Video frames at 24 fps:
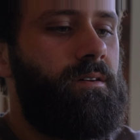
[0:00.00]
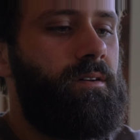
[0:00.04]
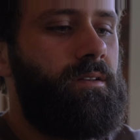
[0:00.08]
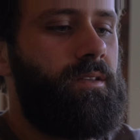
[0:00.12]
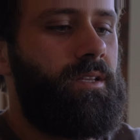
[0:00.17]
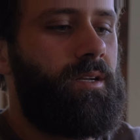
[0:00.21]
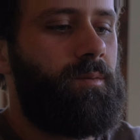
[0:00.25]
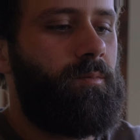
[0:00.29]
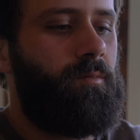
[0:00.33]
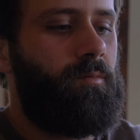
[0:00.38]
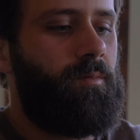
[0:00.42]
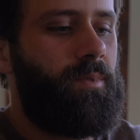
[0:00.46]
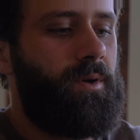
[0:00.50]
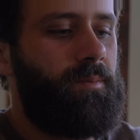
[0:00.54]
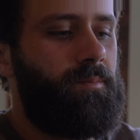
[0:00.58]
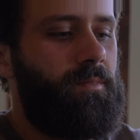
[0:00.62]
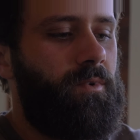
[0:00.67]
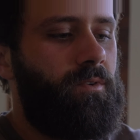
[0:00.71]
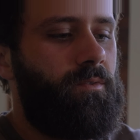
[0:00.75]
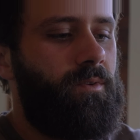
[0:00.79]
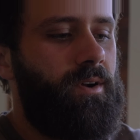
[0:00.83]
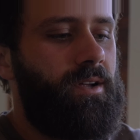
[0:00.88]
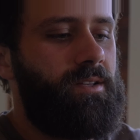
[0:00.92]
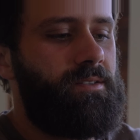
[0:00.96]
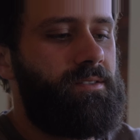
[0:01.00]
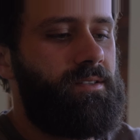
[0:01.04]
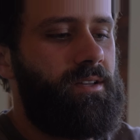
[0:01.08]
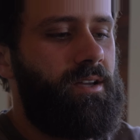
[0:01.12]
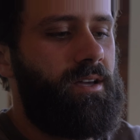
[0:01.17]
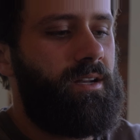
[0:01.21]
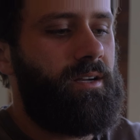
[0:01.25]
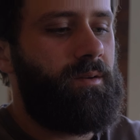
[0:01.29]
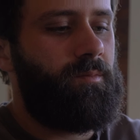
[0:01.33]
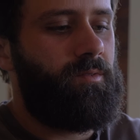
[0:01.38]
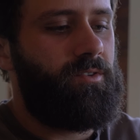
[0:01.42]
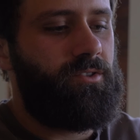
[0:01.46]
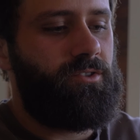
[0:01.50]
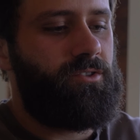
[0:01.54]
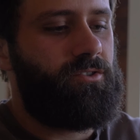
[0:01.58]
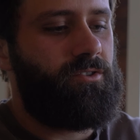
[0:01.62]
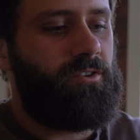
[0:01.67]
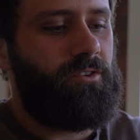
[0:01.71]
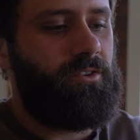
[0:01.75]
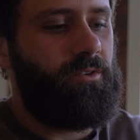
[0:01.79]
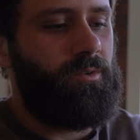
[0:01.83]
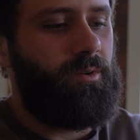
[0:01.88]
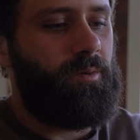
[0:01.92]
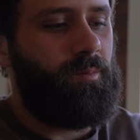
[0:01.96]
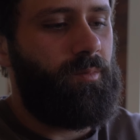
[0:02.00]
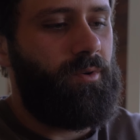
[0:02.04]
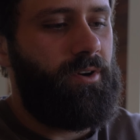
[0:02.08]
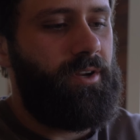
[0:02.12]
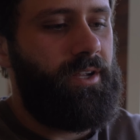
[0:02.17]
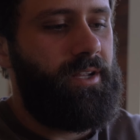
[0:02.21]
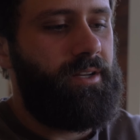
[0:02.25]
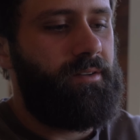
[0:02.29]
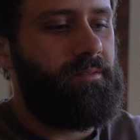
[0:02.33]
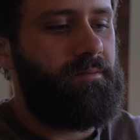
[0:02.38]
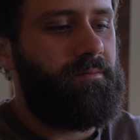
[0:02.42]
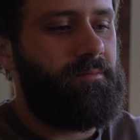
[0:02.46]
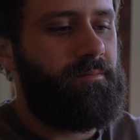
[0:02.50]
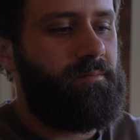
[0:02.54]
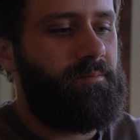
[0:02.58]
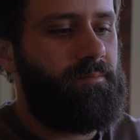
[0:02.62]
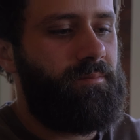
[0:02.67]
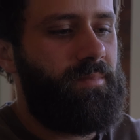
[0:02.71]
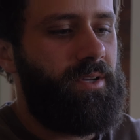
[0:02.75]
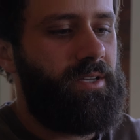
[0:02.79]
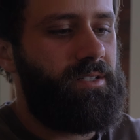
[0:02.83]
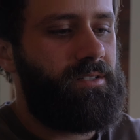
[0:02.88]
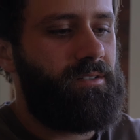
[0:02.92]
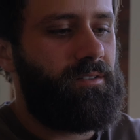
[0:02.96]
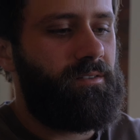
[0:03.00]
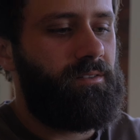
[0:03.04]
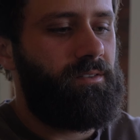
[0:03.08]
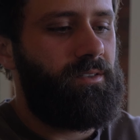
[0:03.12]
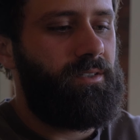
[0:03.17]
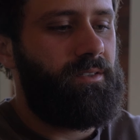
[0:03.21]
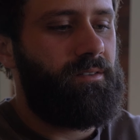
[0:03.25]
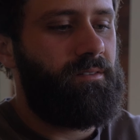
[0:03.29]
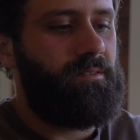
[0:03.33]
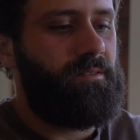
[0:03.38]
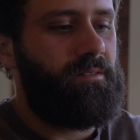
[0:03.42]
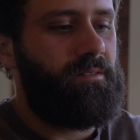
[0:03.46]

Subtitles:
And I'm going to bring my right side and I'm going to just start doing a braid basically.